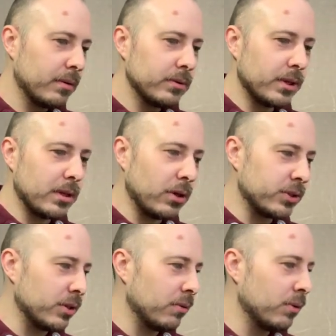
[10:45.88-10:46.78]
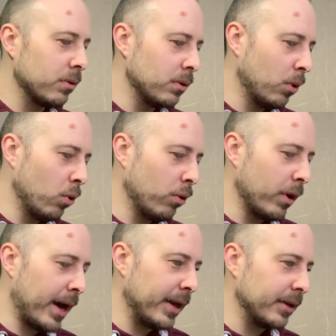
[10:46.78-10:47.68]
so lots of lore,
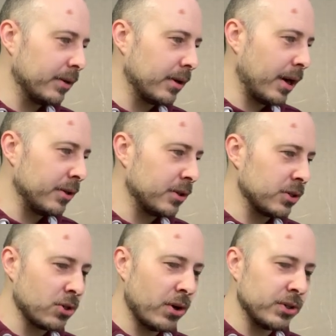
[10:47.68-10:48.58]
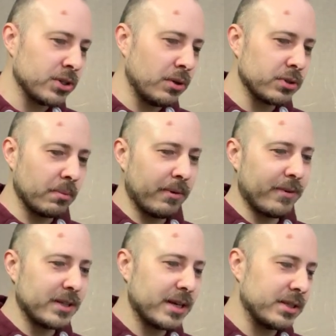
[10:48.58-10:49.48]
and the designer's note's going to be
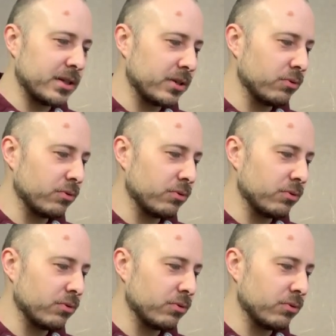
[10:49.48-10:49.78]
fantastic